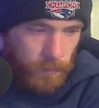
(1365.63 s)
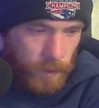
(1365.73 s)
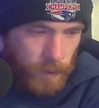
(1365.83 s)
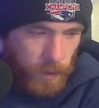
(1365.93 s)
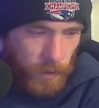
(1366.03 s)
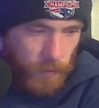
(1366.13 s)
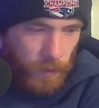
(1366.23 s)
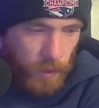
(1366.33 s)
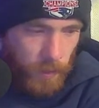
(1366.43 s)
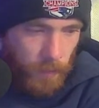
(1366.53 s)
I'm Steelers
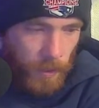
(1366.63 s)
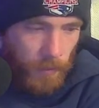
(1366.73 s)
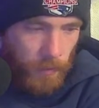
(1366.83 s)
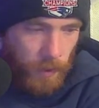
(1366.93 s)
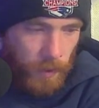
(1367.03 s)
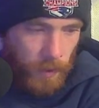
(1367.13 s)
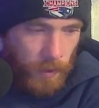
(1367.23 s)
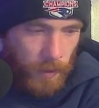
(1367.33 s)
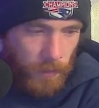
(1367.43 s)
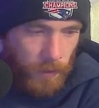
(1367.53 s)
fan, Pirates
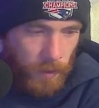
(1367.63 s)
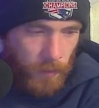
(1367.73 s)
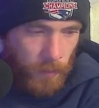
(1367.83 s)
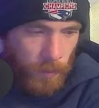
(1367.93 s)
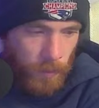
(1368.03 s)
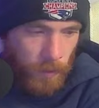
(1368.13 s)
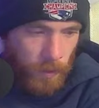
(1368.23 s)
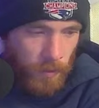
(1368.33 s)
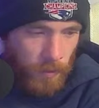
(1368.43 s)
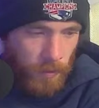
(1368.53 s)
fan, Lakers fan, Warriors
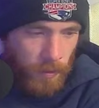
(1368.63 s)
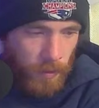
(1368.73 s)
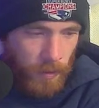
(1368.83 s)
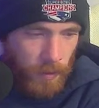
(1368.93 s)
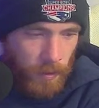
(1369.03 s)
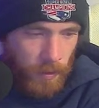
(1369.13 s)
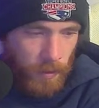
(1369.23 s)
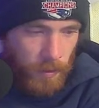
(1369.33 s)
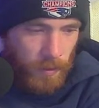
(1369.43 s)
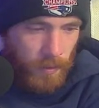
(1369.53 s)
fan.
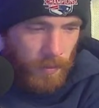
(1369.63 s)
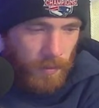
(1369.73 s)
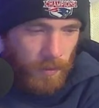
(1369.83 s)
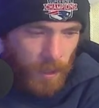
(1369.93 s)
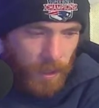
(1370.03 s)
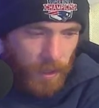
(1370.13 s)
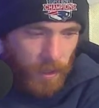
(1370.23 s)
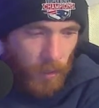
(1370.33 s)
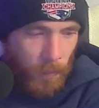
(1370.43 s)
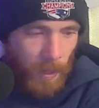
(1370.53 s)
Oh, you're a
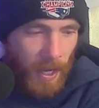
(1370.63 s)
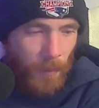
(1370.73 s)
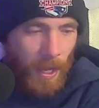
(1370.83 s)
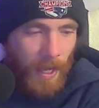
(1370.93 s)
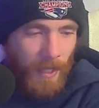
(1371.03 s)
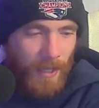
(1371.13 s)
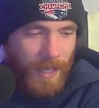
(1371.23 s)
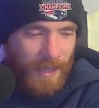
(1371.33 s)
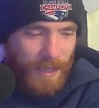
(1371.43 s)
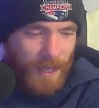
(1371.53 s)
little
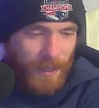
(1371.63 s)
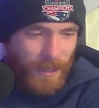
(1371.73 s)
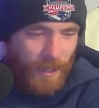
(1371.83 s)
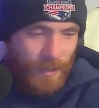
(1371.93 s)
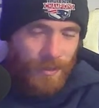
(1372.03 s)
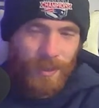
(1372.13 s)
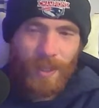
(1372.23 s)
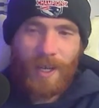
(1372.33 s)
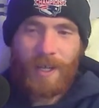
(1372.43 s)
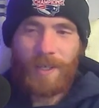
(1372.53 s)
bandwagony at the end there,
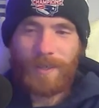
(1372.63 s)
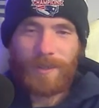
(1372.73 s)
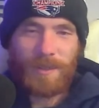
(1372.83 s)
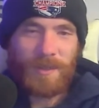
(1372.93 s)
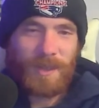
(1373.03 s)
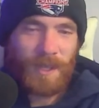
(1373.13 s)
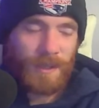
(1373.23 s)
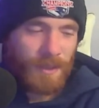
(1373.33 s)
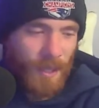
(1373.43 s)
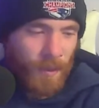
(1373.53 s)

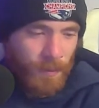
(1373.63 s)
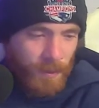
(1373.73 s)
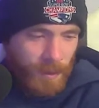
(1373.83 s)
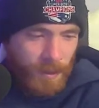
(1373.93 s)
DSF.